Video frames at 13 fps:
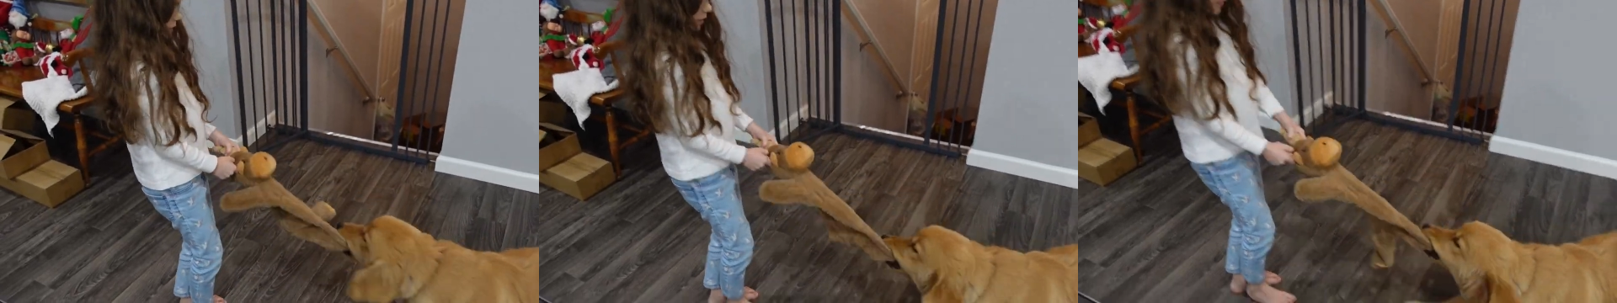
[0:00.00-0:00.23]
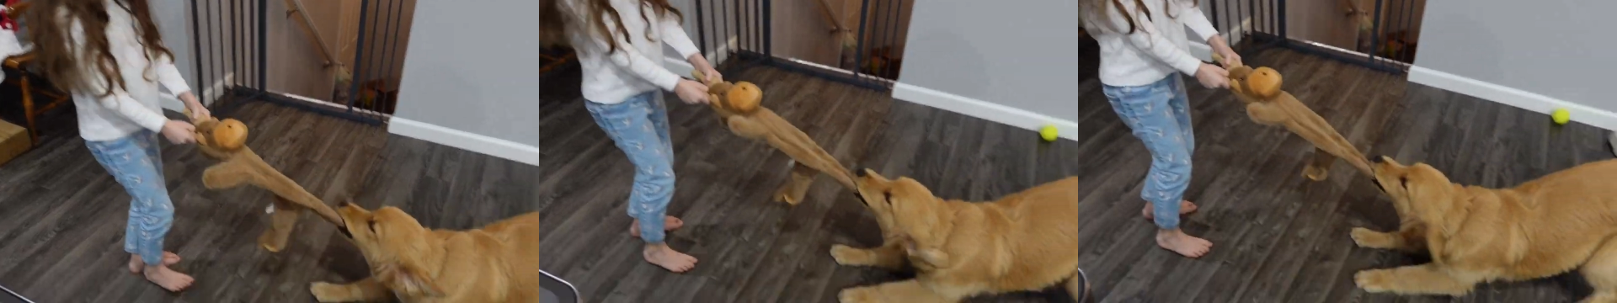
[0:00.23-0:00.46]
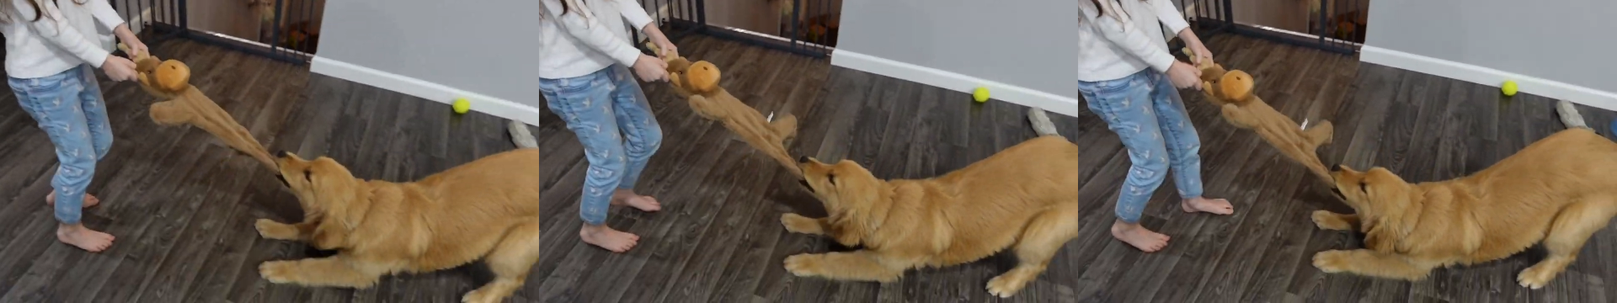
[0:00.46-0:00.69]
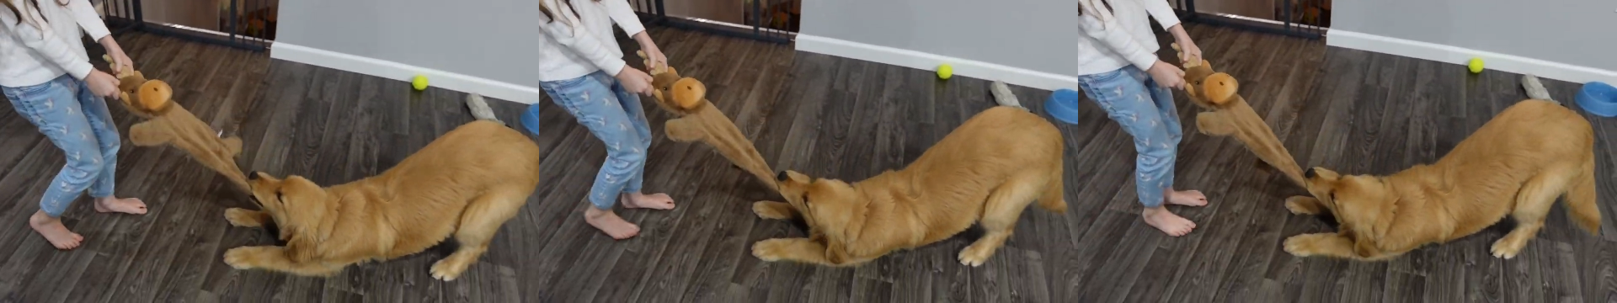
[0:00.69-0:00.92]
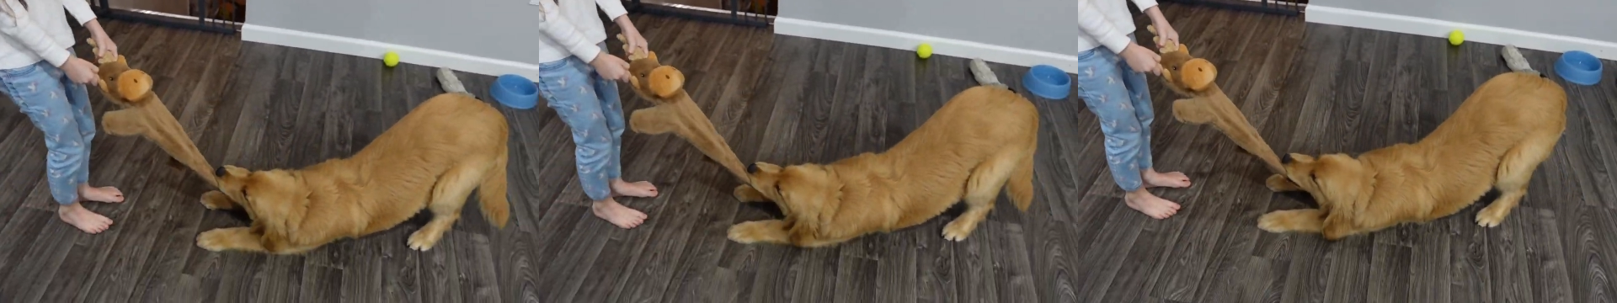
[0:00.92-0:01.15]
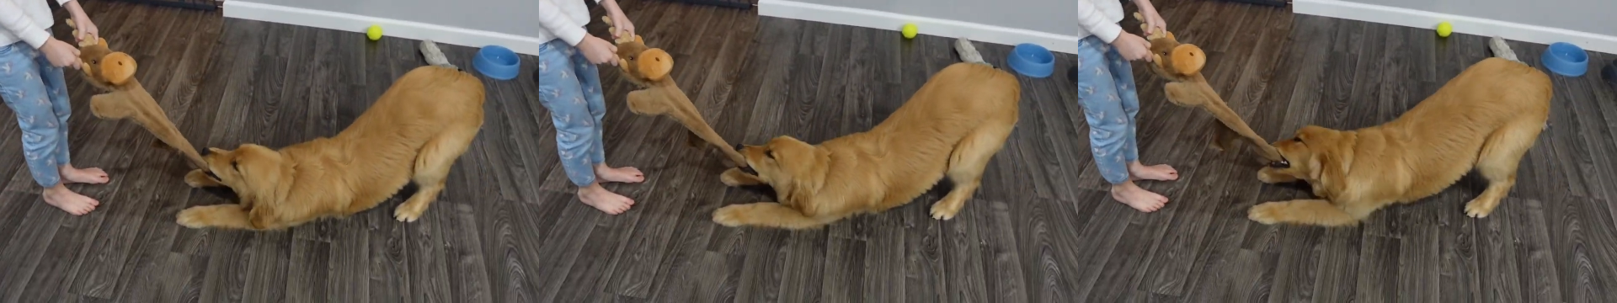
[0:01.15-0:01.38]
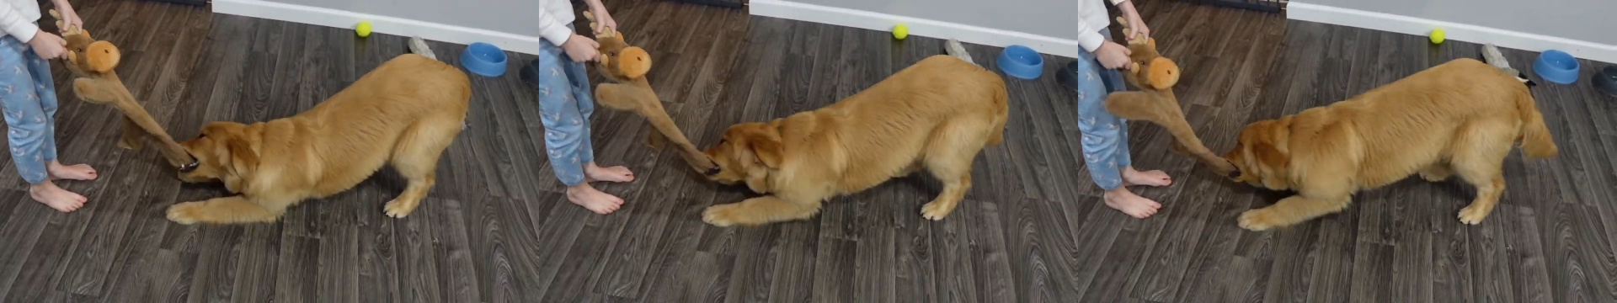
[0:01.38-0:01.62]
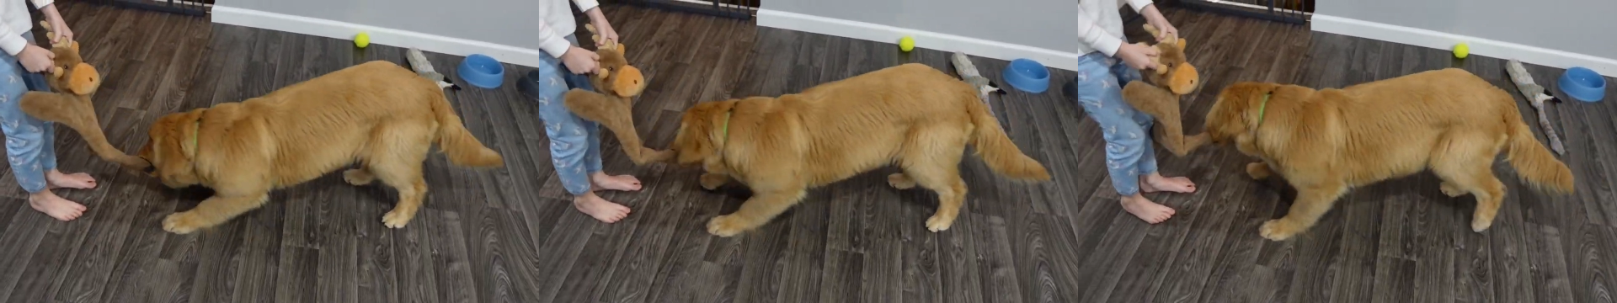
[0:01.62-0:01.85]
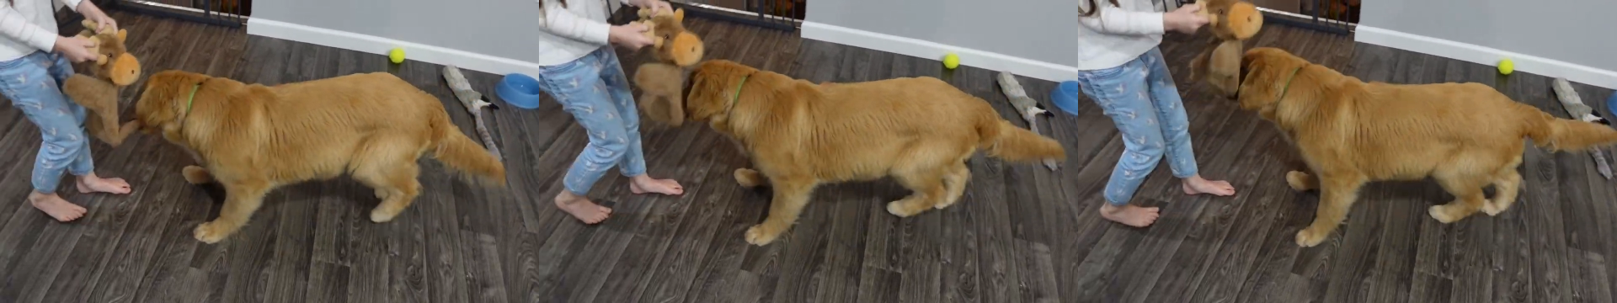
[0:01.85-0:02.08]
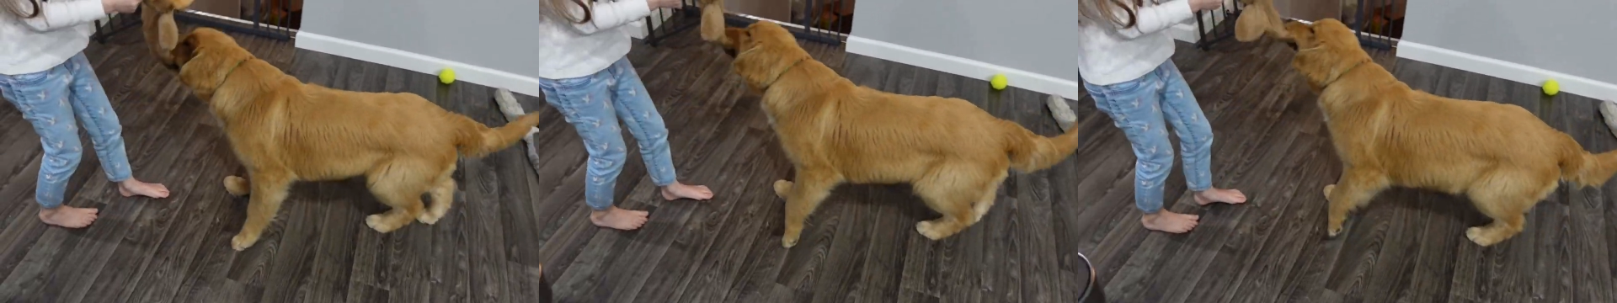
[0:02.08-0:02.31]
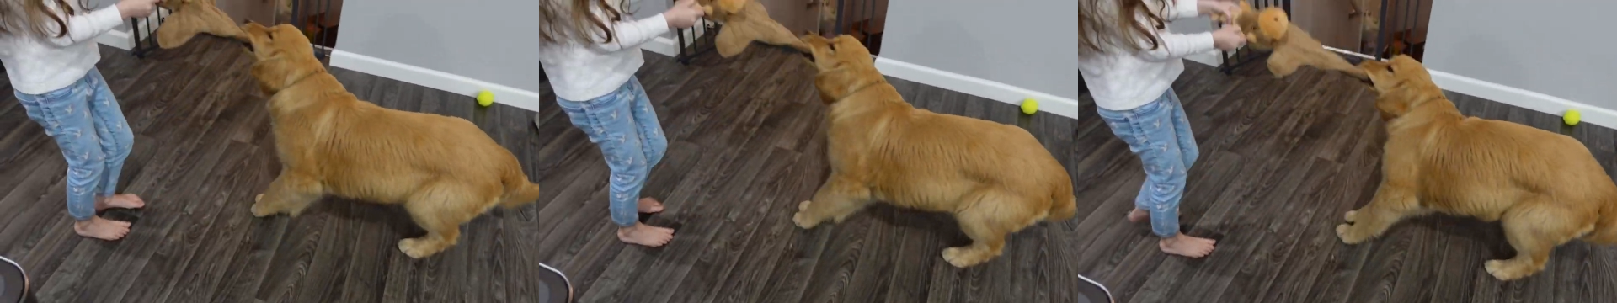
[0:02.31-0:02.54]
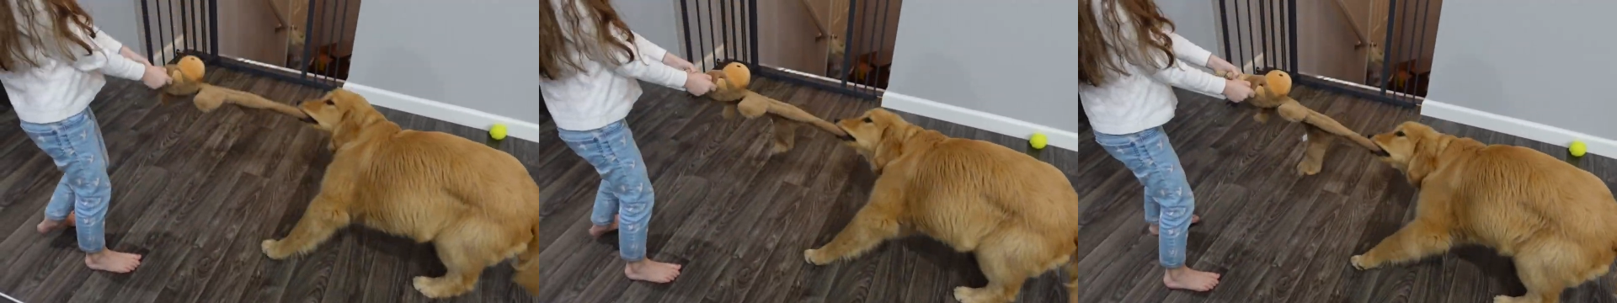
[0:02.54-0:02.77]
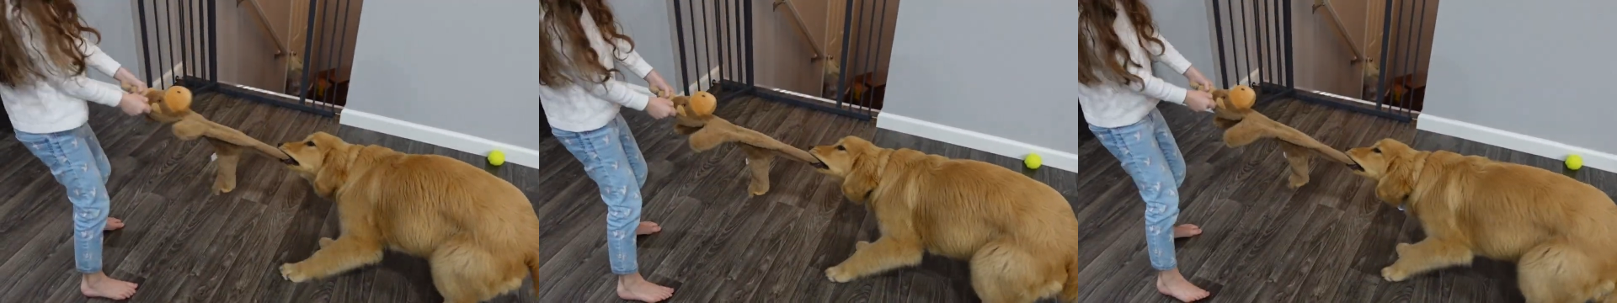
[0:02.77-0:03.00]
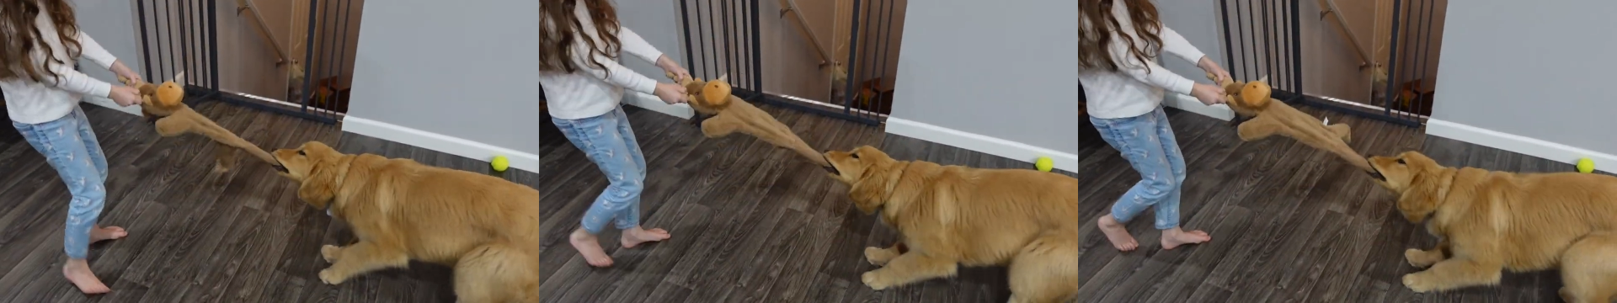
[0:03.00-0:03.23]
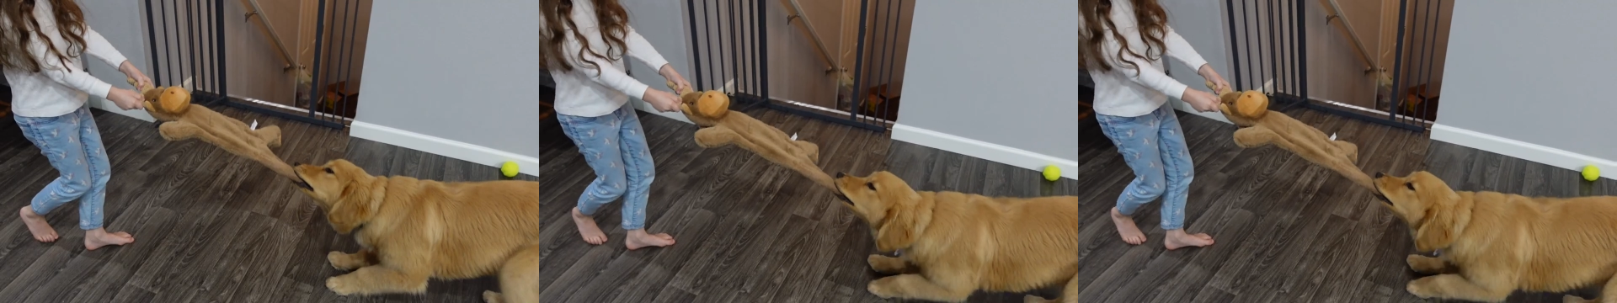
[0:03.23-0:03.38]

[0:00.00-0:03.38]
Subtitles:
(no speaker visible)